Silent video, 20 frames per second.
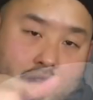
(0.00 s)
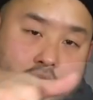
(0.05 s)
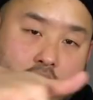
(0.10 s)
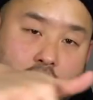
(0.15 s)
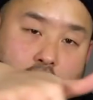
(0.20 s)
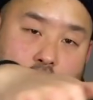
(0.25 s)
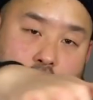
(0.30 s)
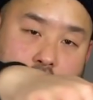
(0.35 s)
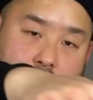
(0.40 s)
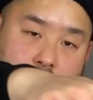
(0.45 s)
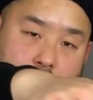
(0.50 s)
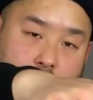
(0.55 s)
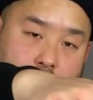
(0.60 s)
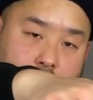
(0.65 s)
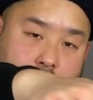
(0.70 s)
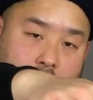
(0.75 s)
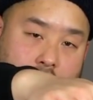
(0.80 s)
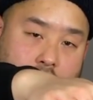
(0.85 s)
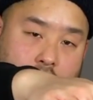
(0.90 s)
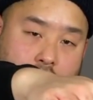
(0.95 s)
the whole sole
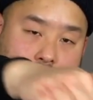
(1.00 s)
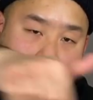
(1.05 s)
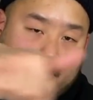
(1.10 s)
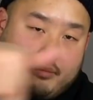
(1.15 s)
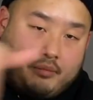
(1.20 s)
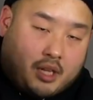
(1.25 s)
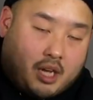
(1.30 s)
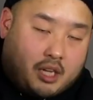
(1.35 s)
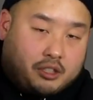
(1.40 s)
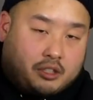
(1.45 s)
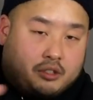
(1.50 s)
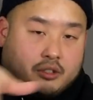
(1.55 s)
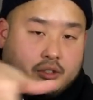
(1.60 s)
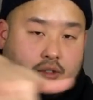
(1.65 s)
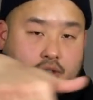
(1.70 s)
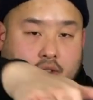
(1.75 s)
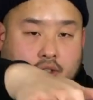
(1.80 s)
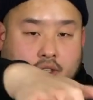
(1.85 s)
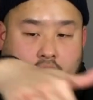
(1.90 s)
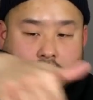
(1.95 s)
down
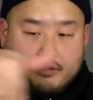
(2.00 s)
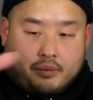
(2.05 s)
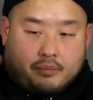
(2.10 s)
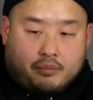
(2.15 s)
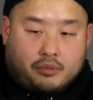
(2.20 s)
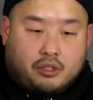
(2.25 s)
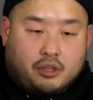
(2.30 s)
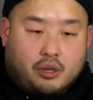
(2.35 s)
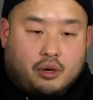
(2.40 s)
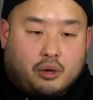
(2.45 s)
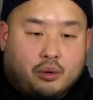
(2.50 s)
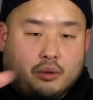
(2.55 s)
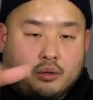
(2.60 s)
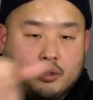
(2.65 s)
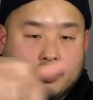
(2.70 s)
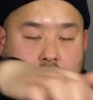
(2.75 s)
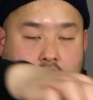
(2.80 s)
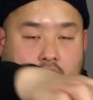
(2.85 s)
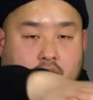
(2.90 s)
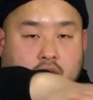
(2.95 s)
longitudinally from toe
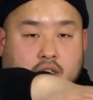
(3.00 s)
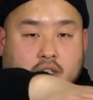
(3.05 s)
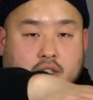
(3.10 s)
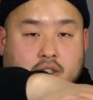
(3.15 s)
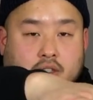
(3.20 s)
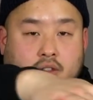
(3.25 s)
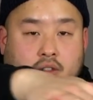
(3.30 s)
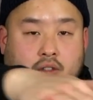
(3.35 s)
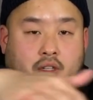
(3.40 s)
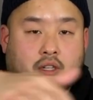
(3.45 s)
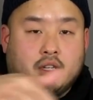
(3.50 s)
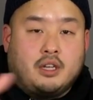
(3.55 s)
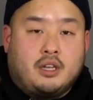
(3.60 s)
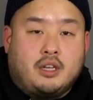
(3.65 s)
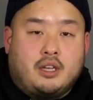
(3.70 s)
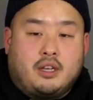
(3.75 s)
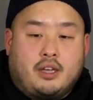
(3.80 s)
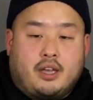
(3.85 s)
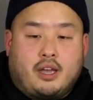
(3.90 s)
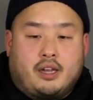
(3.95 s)
to heel,
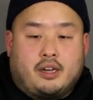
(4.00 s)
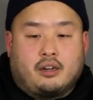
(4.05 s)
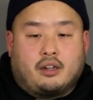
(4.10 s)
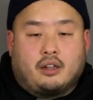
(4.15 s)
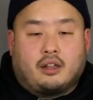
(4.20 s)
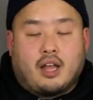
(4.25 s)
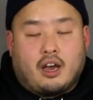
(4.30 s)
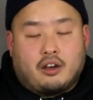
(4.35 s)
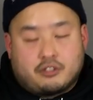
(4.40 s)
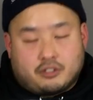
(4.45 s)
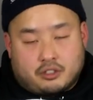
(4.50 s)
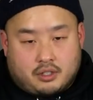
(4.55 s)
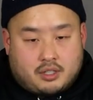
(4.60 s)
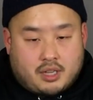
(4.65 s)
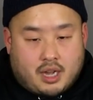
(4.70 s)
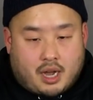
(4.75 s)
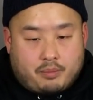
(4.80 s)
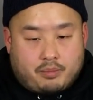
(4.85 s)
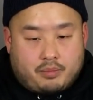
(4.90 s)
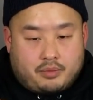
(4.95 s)
and it allows
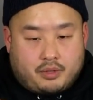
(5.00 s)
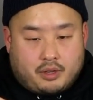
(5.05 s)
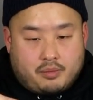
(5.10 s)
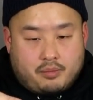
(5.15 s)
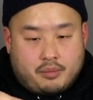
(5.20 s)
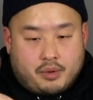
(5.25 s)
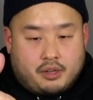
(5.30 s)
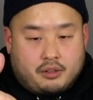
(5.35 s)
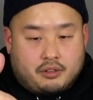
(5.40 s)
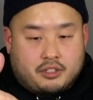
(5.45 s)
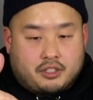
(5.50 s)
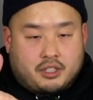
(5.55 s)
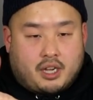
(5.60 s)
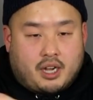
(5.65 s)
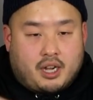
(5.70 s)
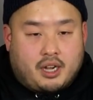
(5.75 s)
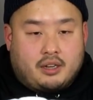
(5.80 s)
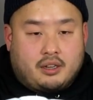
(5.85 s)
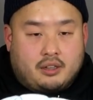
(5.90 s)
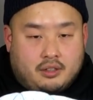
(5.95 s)
the medial
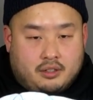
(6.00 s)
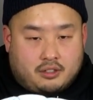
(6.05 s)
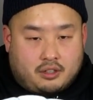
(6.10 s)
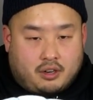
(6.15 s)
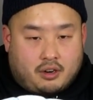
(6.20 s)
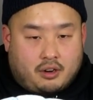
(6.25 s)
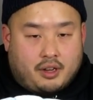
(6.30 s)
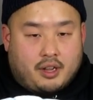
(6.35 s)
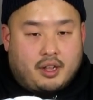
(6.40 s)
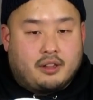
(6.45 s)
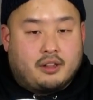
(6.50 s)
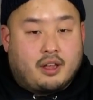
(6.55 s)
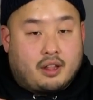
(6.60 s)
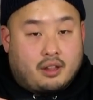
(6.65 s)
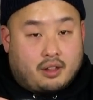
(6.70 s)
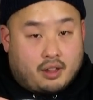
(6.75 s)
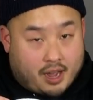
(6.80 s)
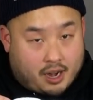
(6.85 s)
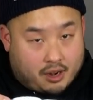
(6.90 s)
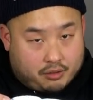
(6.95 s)
side, and the
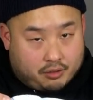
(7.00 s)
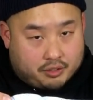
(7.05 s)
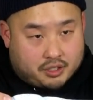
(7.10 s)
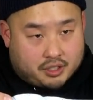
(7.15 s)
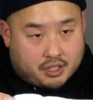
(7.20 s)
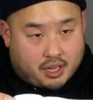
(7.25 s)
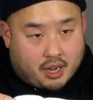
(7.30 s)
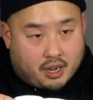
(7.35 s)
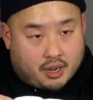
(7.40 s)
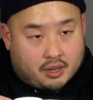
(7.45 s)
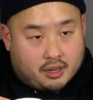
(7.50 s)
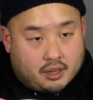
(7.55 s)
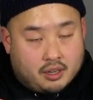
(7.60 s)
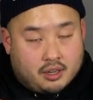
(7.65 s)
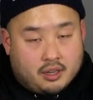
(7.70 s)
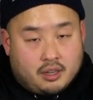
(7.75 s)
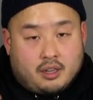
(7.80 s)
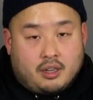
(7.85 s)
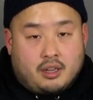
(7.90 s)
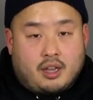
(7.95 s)
lateral side
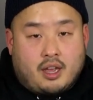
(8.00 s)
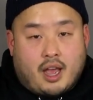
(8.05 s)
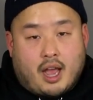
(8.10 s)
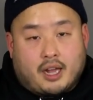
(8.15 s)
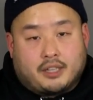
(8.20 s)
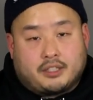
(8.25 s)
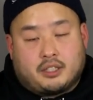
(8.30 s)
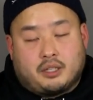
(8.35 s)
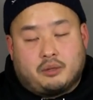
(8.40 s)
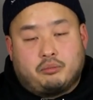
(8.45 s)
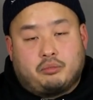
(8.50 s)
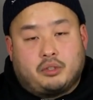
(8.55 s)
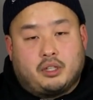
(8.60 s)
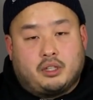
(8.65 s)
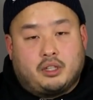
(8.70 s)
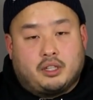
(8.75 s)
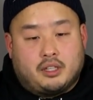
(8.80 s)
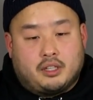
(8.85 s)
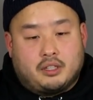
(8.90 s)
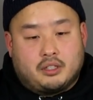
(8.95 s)
act completely